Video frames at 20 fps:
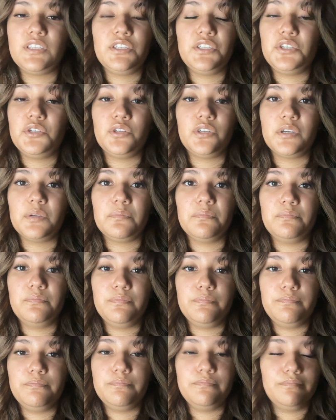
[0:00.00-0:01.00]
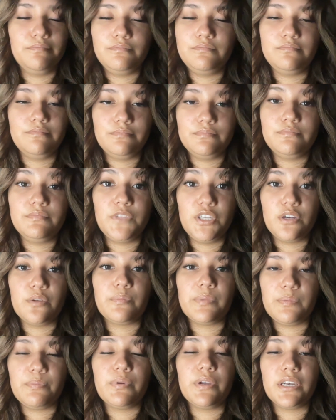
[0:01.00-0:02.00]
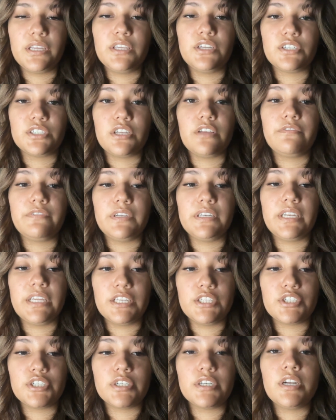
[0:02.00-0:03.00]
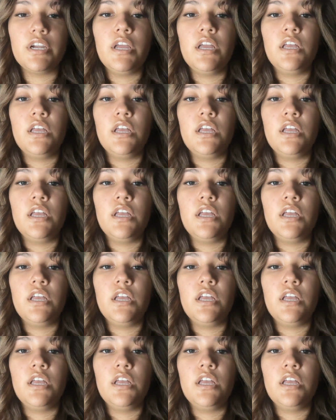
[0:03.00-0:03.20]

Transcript: You could, be putting yourself in danger.